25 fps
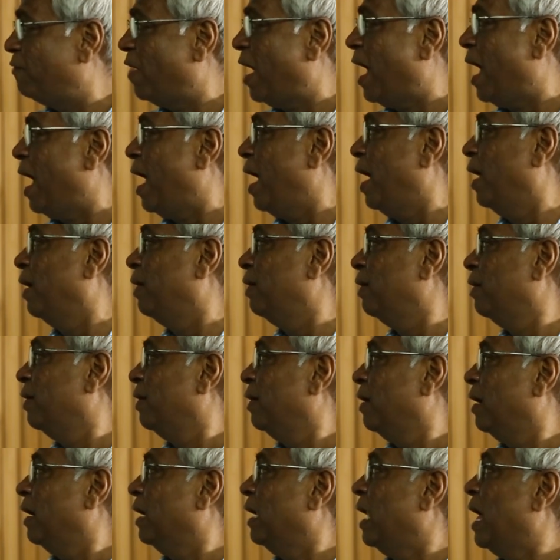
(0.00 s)
fan,
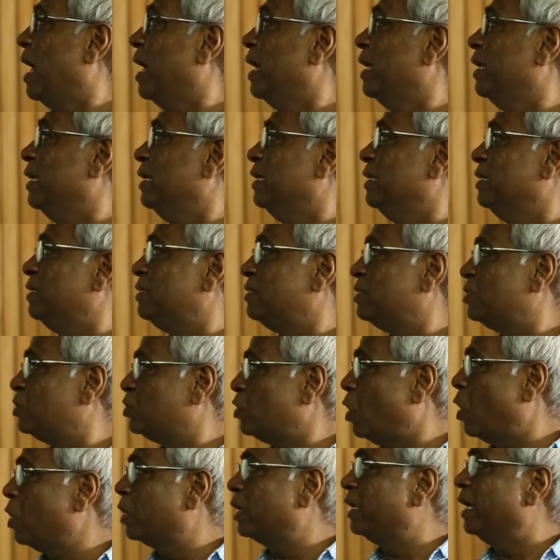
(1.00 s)
light,
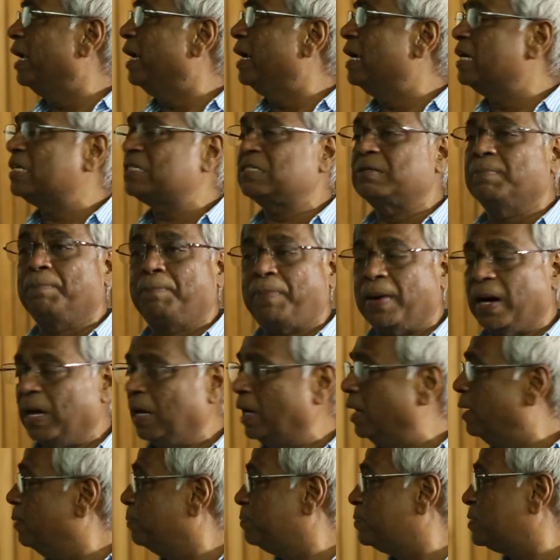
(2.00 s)
sockets,
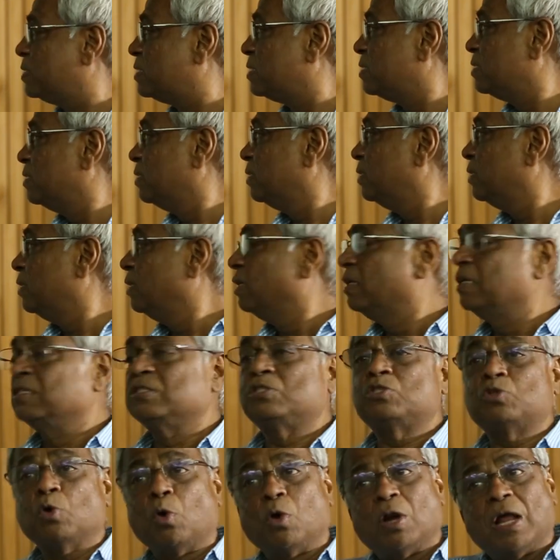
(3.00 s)
bulbs,
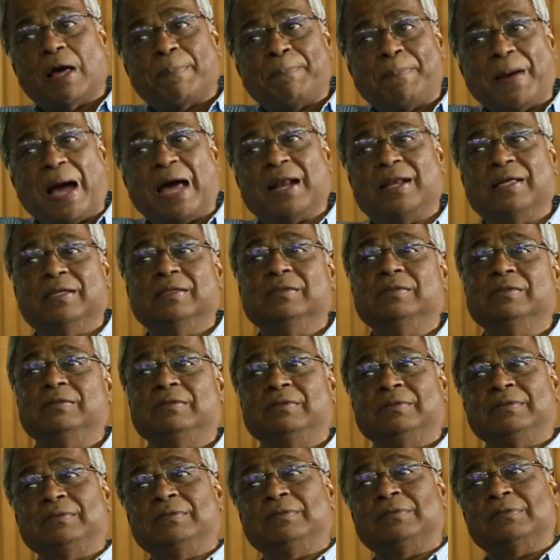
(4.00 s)
solar panel
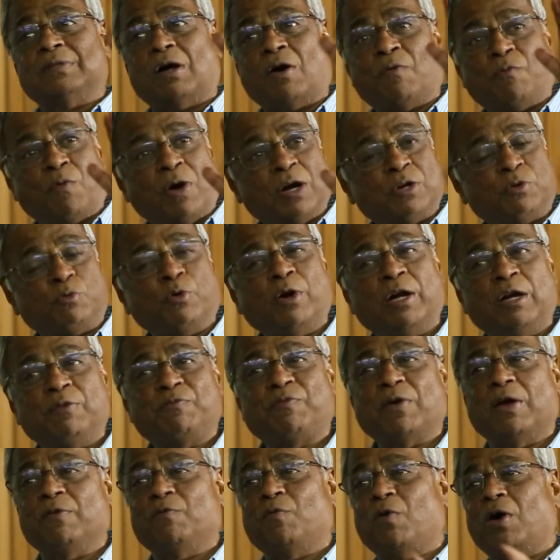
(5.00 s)
of
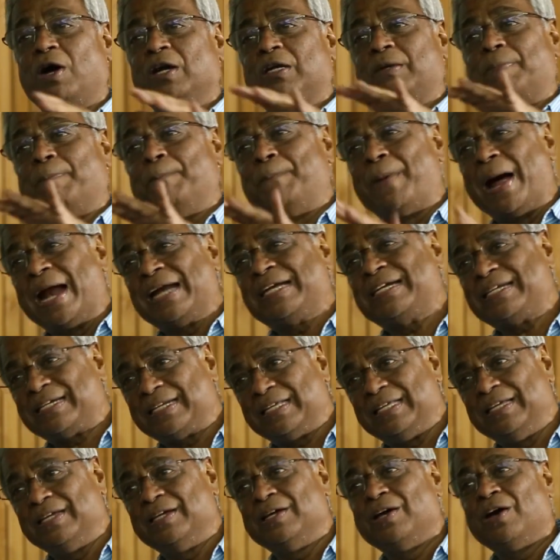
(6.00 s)
125 watt,
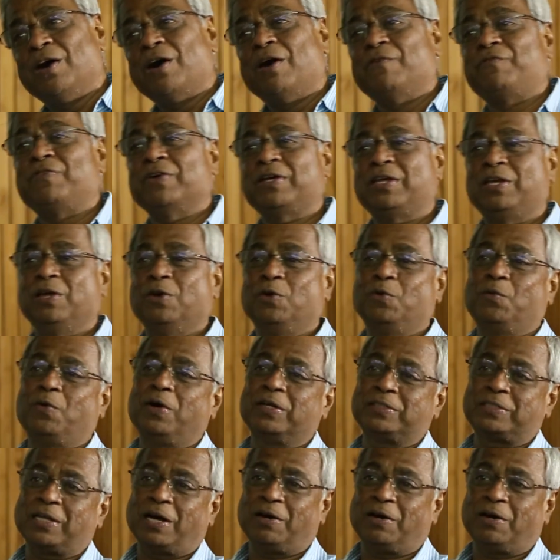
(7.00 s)
battery of a kilowatt